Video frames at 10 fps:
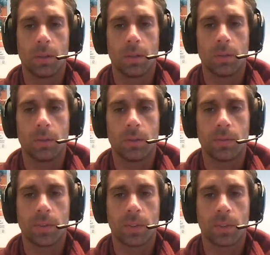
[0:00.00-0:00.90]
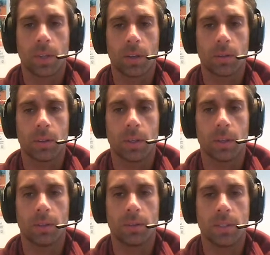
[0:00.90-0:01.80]
to fill out
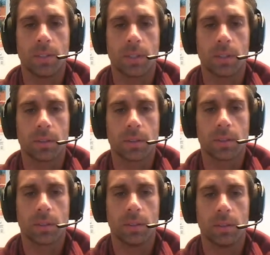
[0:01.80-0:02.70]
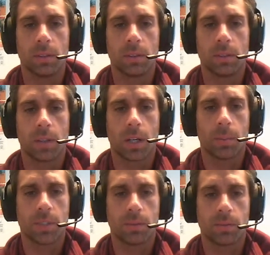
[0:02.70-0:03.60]
their details in
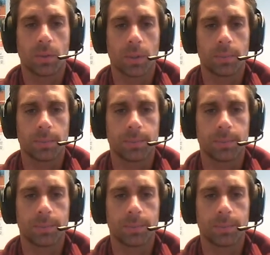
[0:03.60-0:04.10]
opt-in form